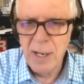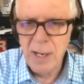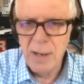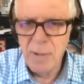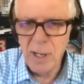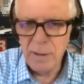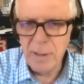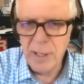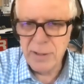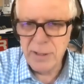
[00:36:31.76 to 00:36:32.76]
Well,
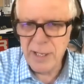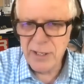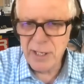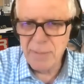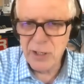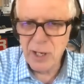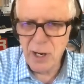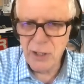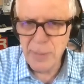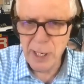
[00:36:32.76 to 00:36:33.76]
that's the
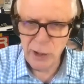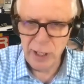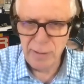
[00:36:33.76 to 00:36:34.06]
massage budget.